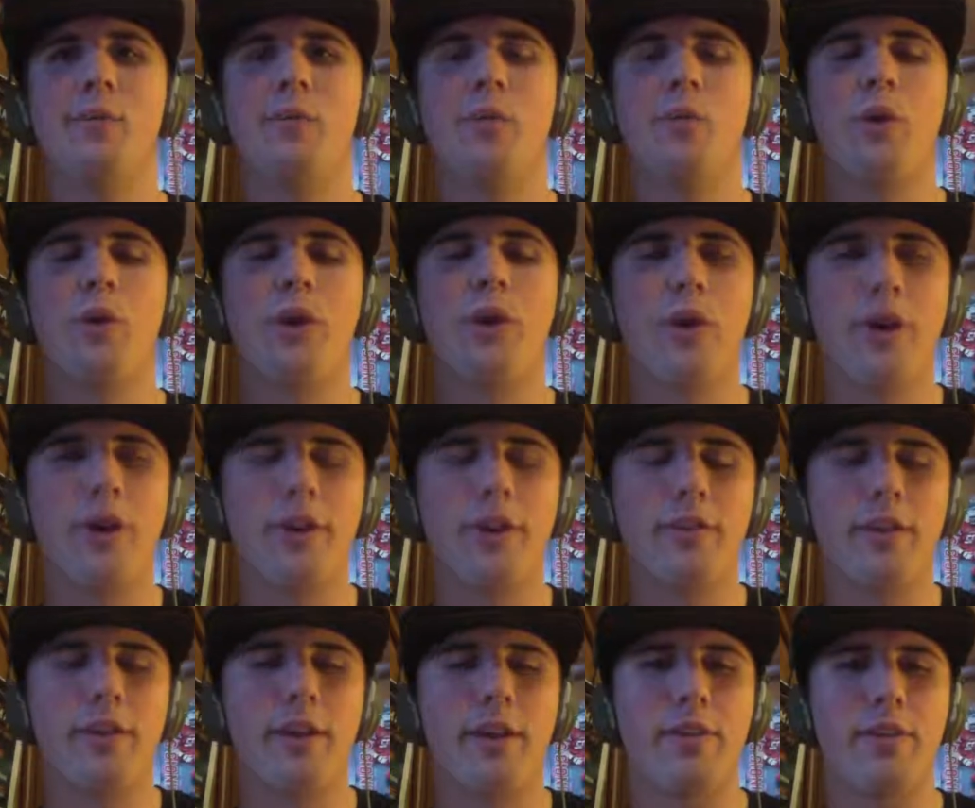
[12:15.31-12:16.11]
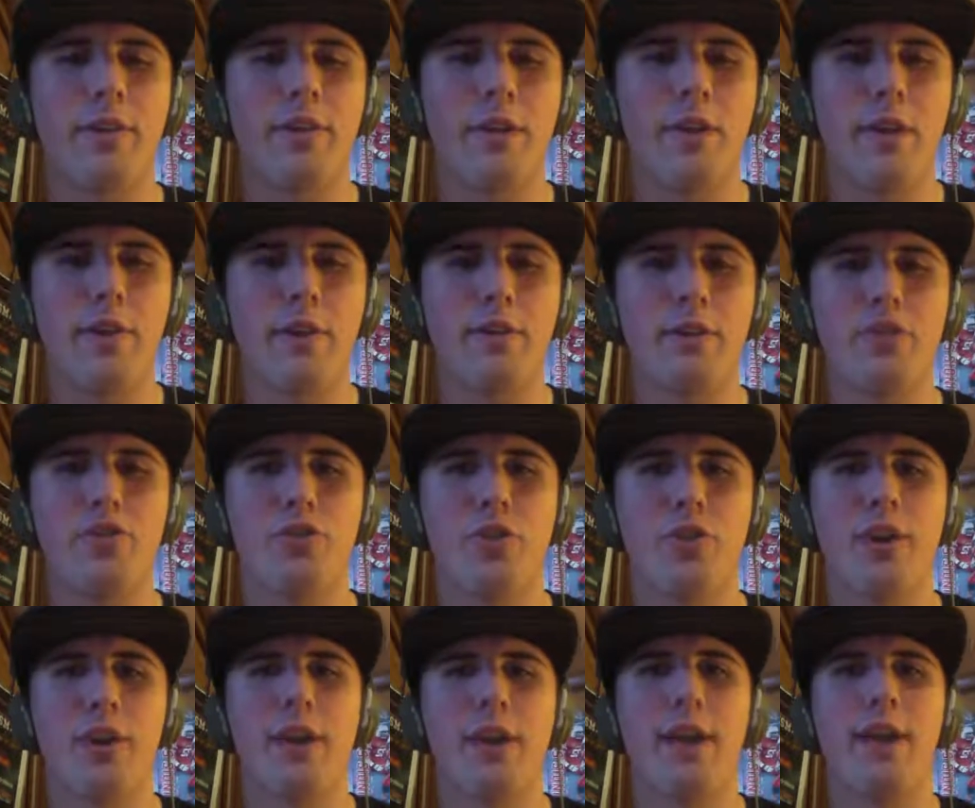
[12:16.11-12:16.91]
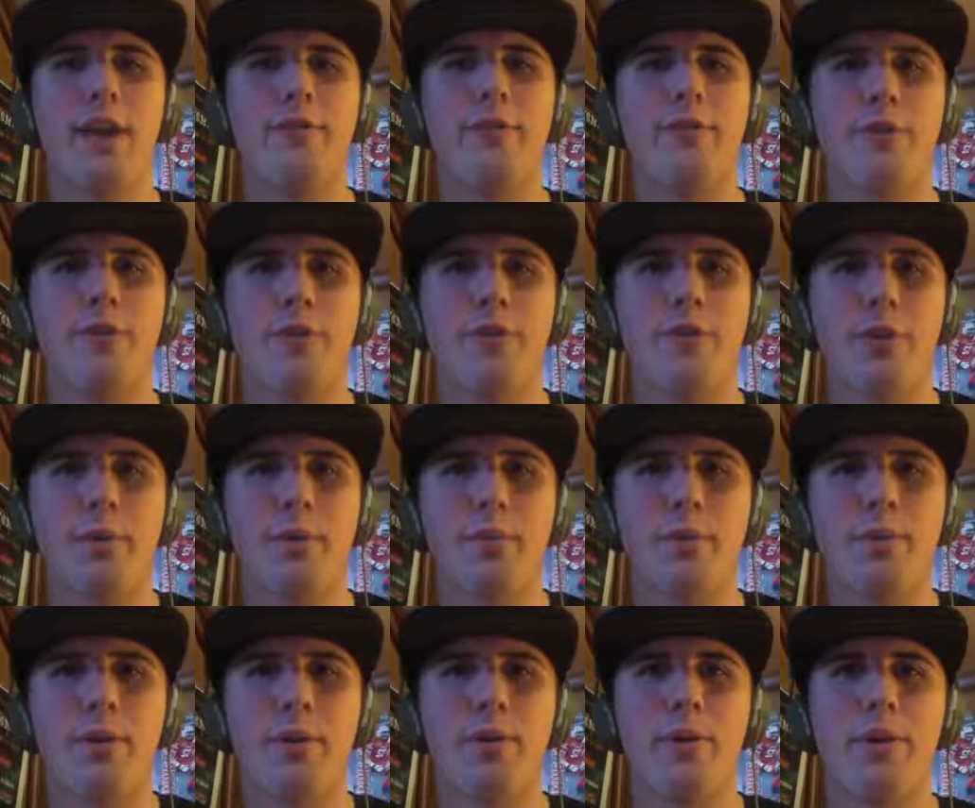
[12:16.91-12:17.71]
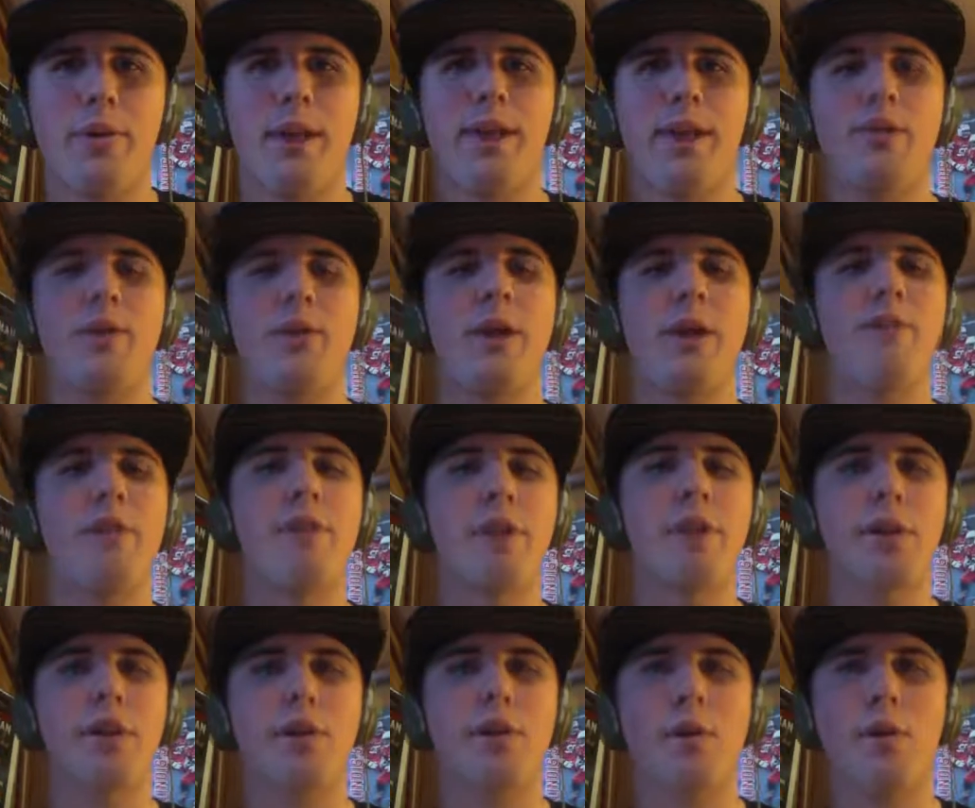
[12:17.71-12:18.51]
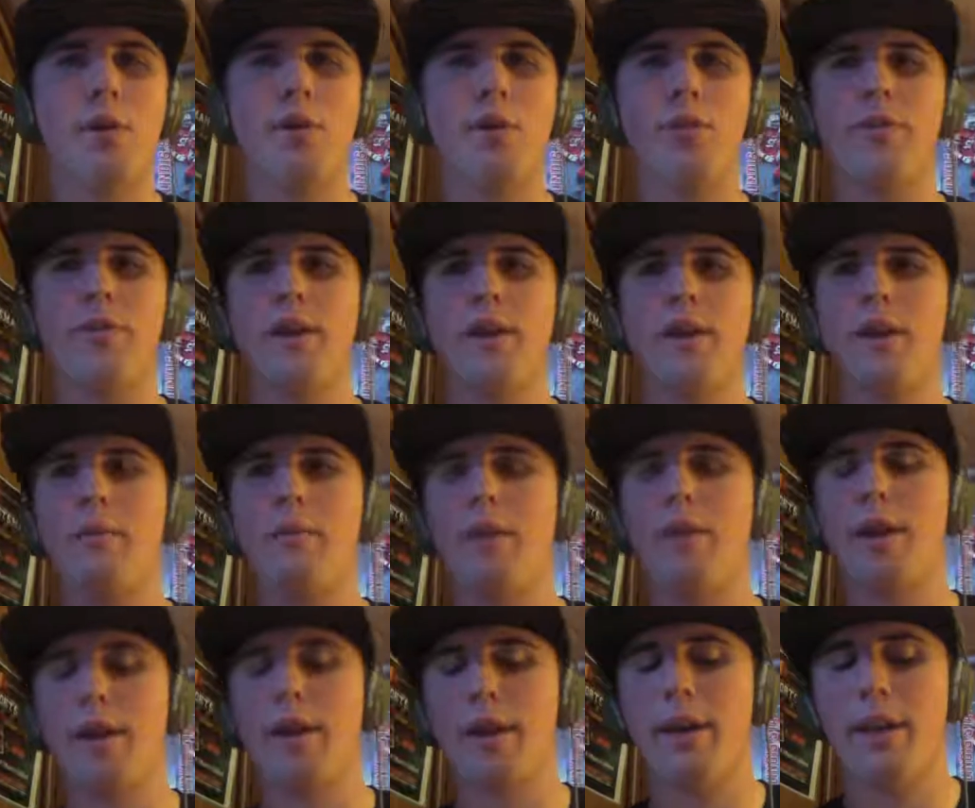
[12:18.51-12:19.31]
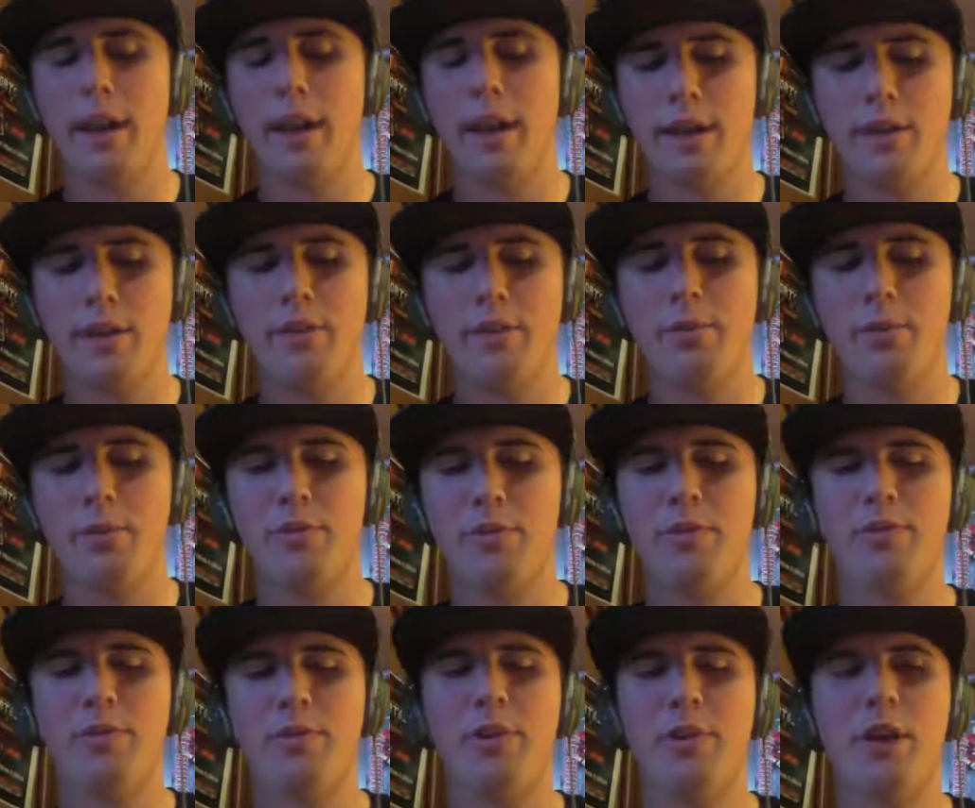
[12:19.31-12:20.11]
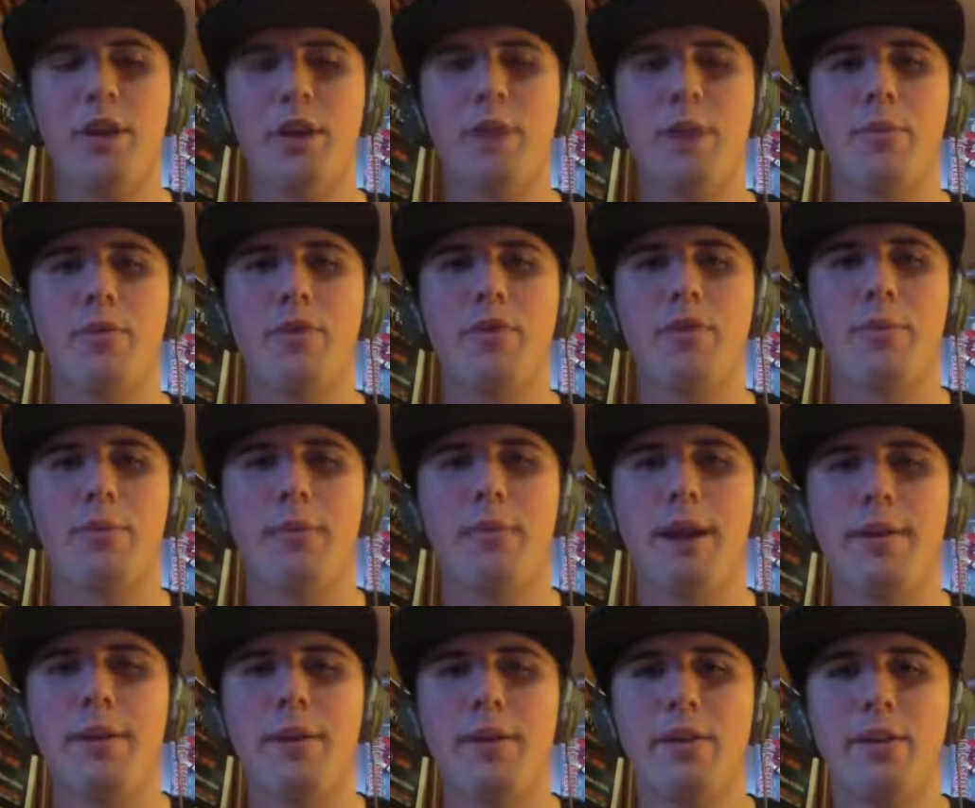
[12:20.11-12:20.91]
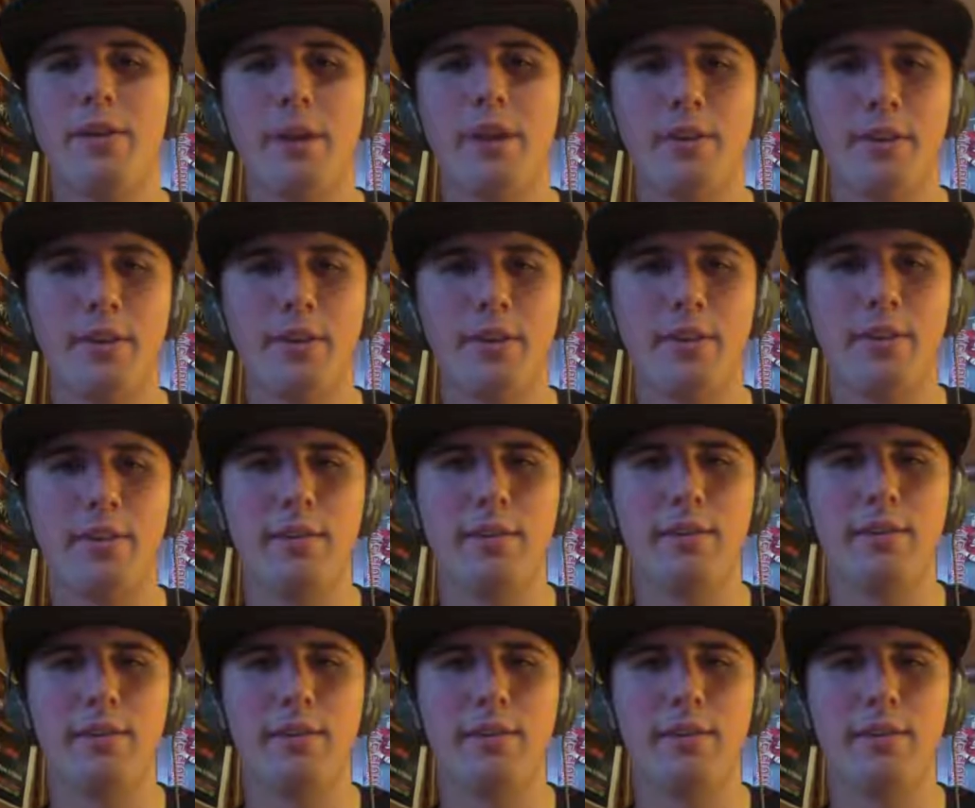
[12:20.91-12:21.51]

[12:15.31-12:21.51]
Where exactly are you training at for your pro day, and do you have any goals, any specific numbers in mind that you'd like to hit?